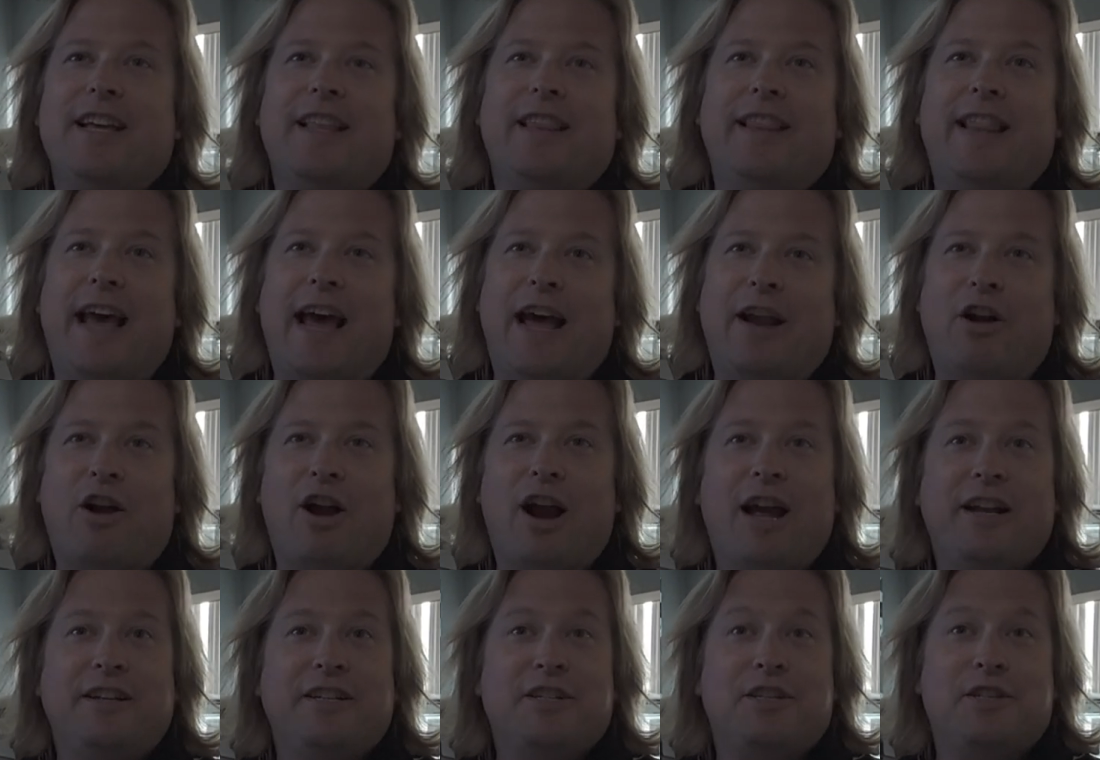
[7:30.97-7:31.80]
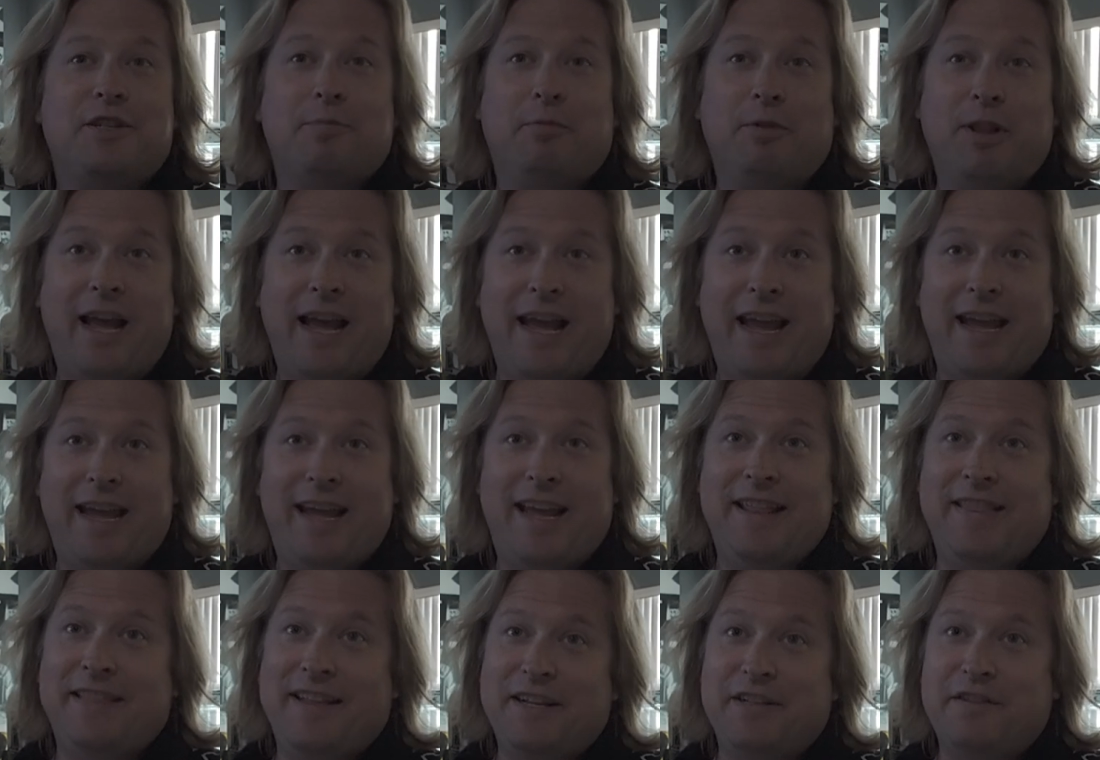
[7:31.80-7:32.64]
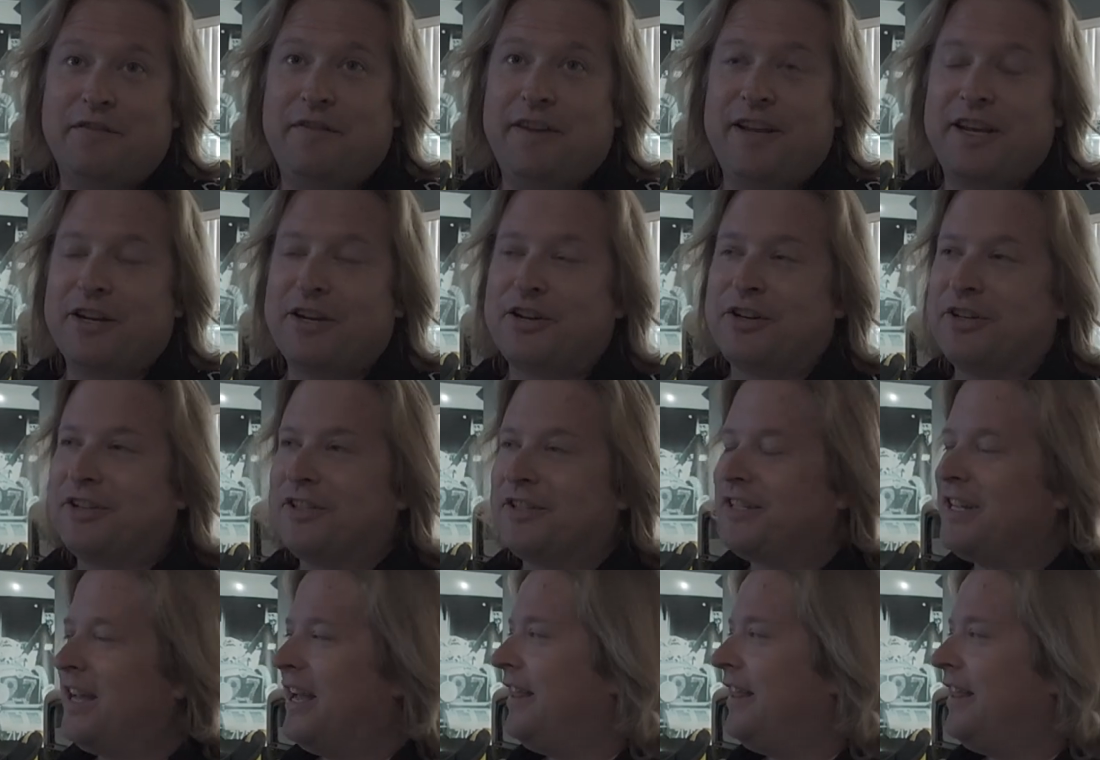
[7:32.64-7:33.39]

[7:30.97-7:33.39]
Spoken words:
that are on display in these vehicles,